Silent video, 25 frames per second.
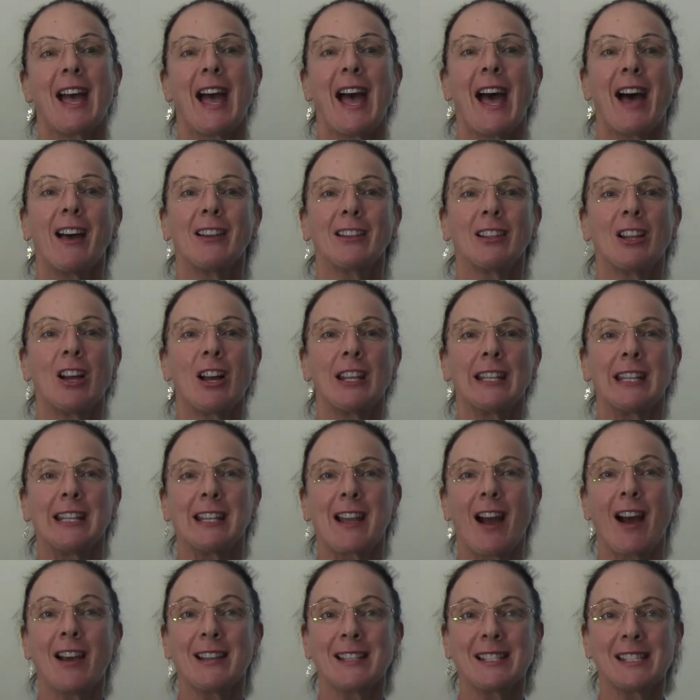
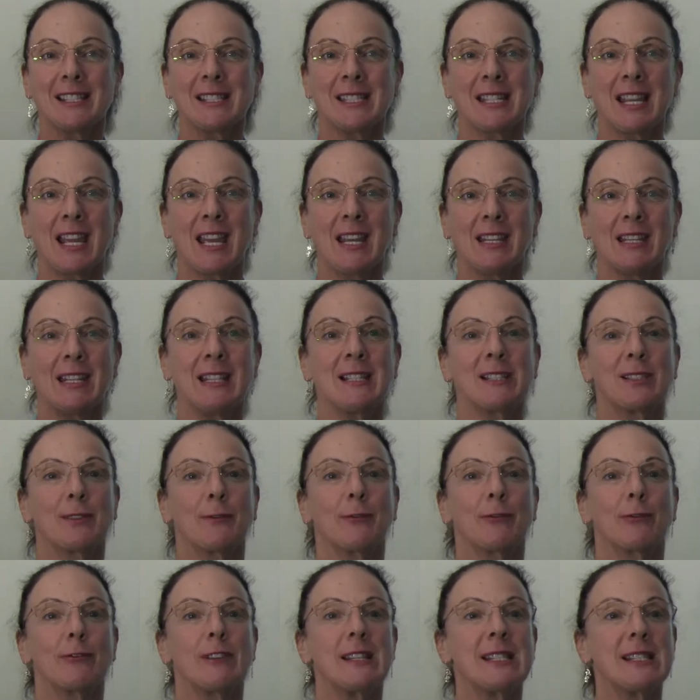outlining understandings
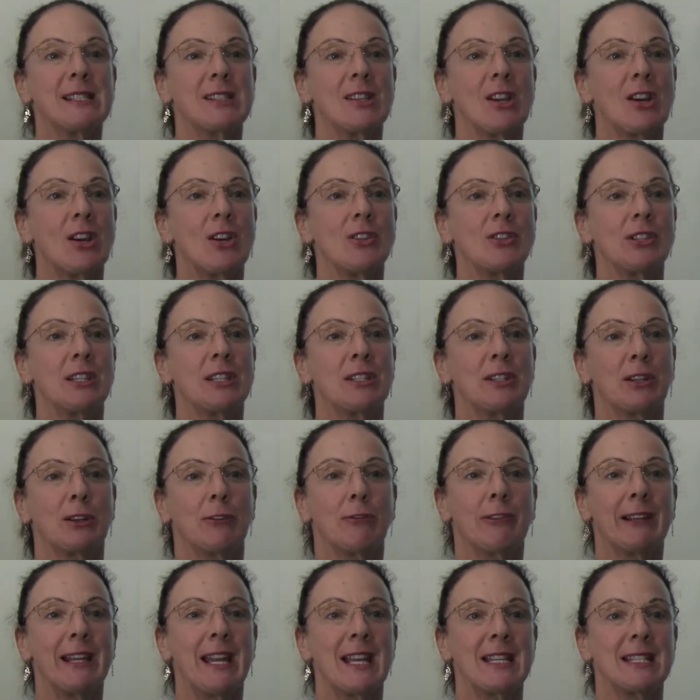of research into
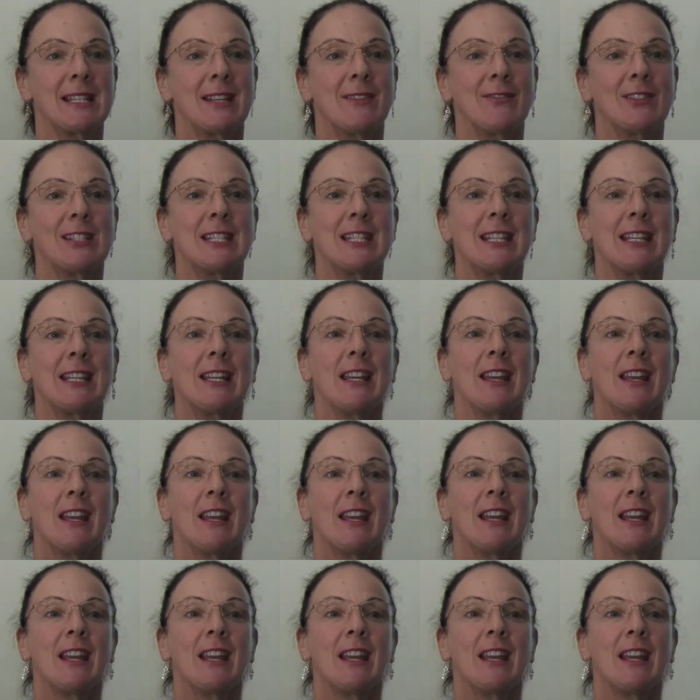creativity